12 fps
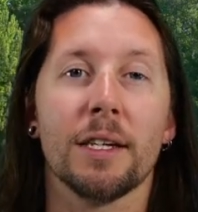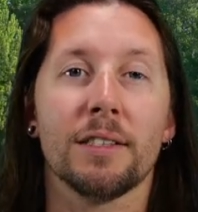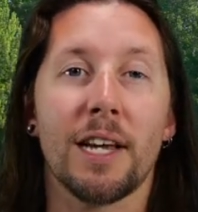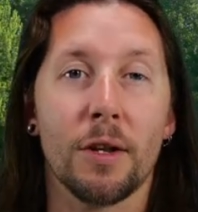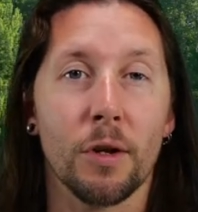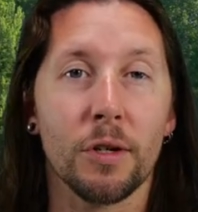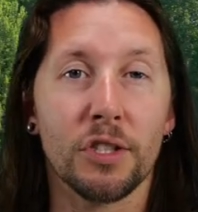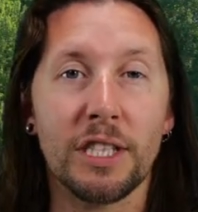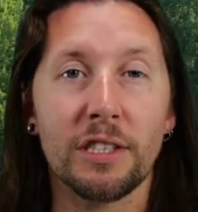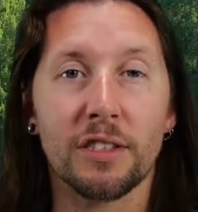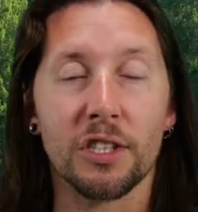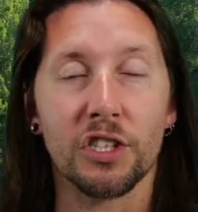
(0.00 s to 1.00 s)
technology
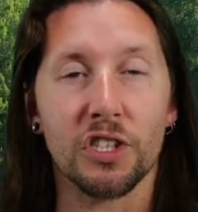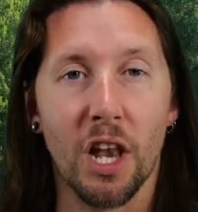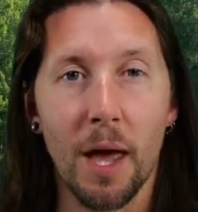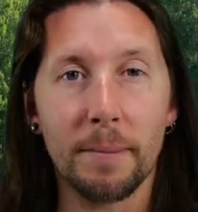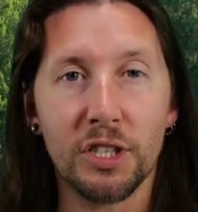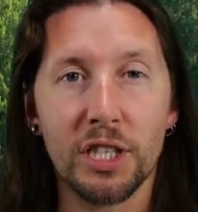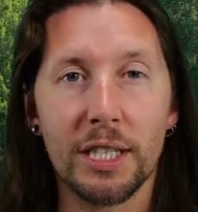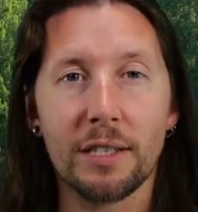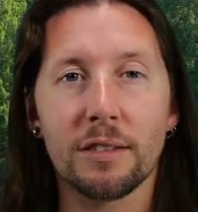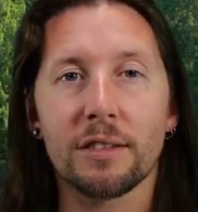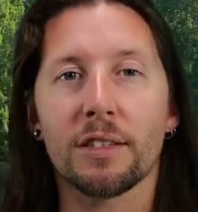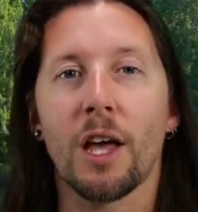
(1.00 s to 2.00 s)
such as light
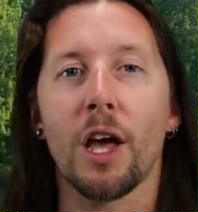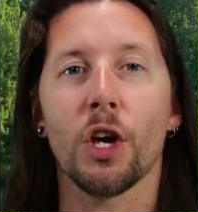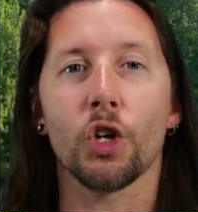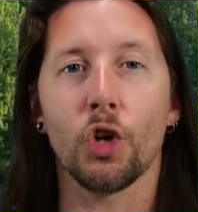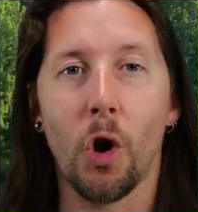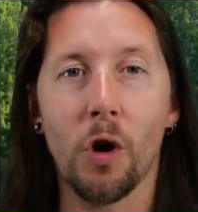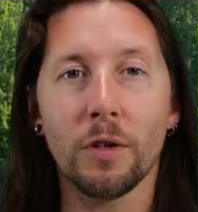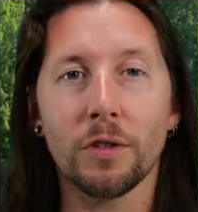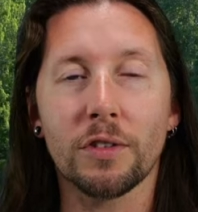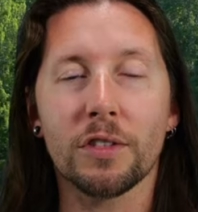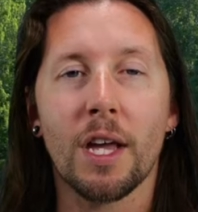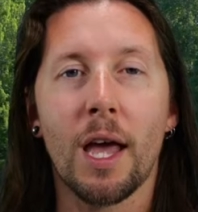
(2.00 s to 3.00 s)
machines,
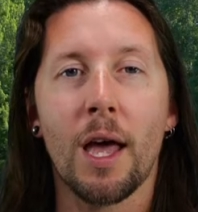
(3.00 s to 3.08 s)
gongs,